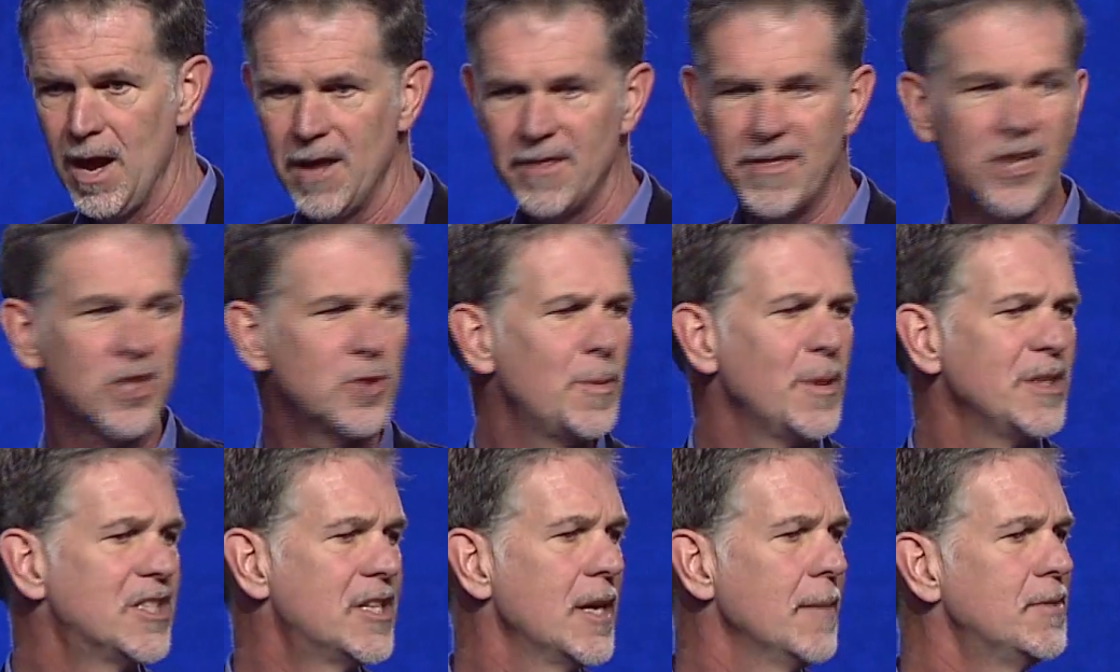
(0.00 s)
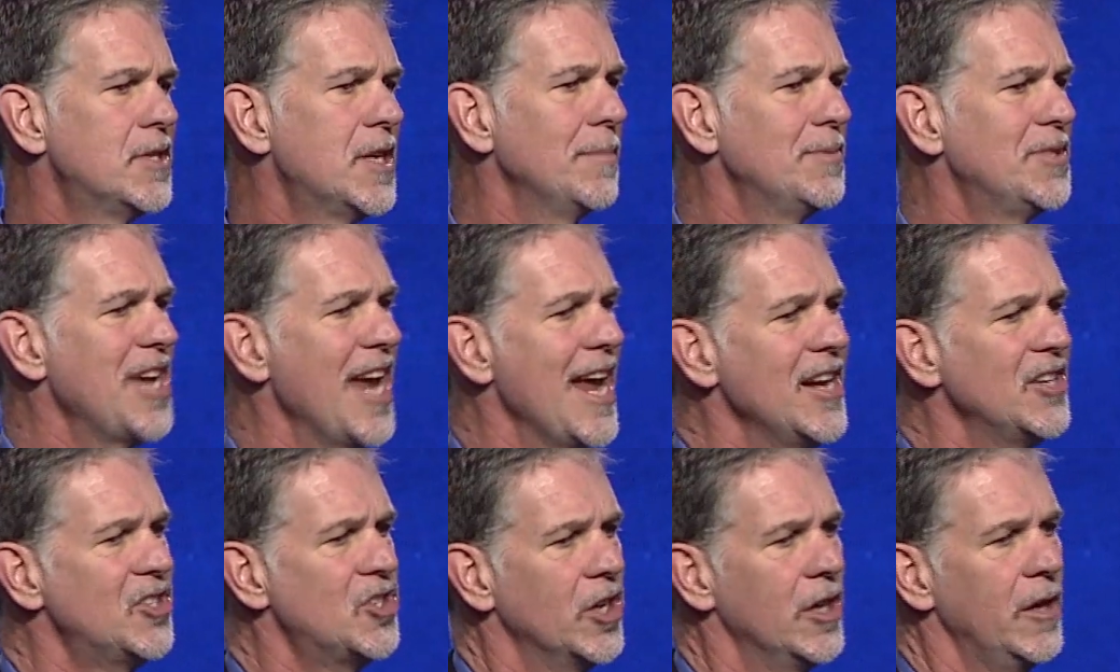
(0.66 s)
There's been some
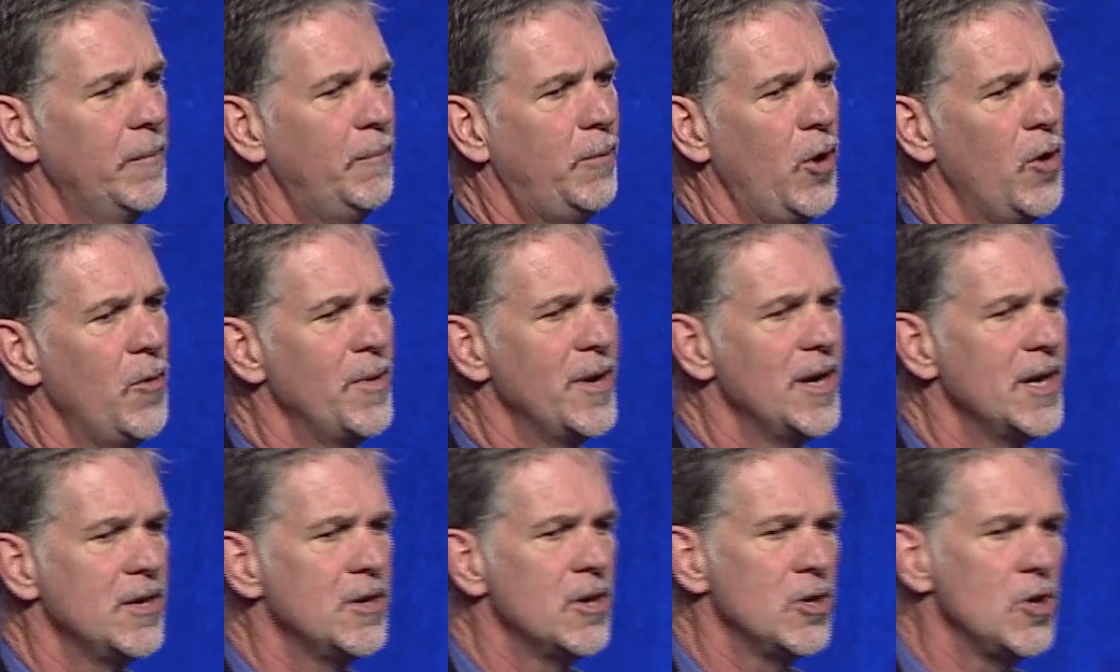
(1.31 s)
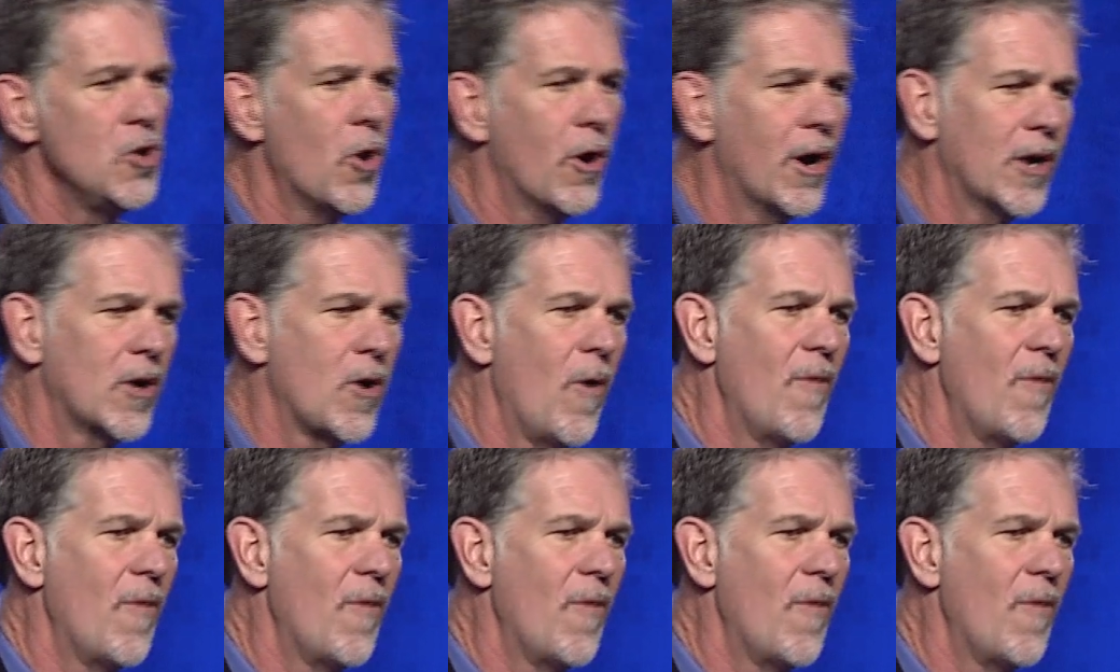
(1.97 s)
substantial improvement in New York